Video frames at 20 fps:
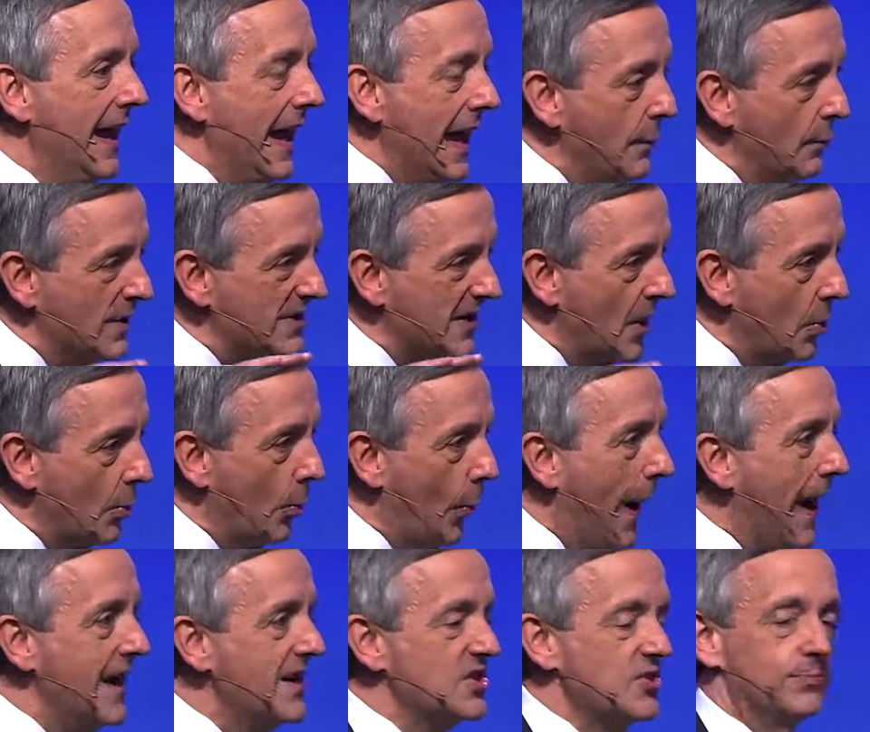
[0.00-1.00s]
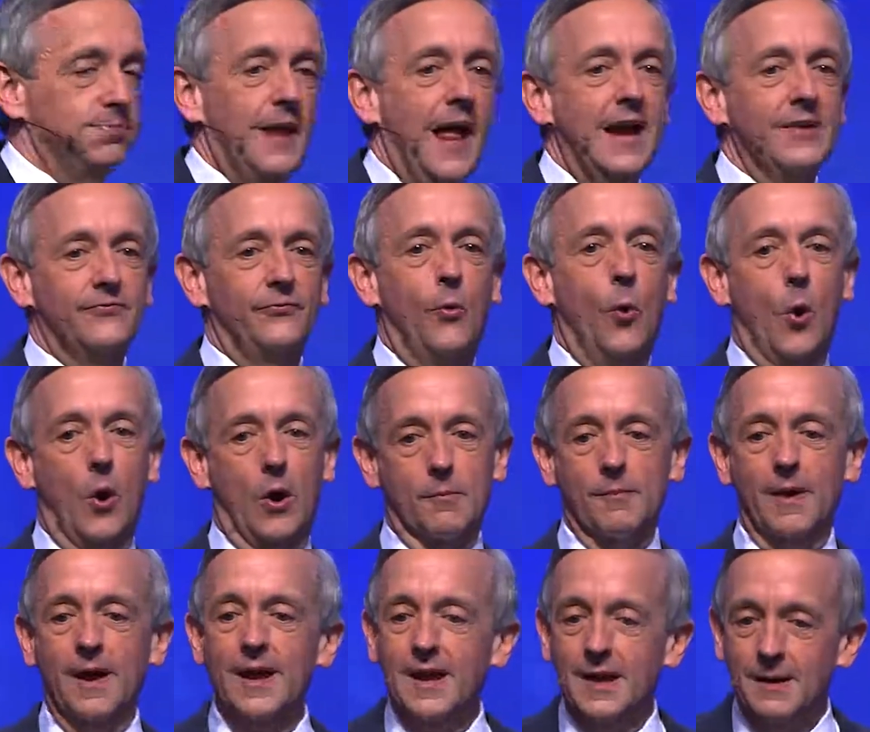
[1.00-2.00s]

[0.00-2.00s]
It was a raised platform.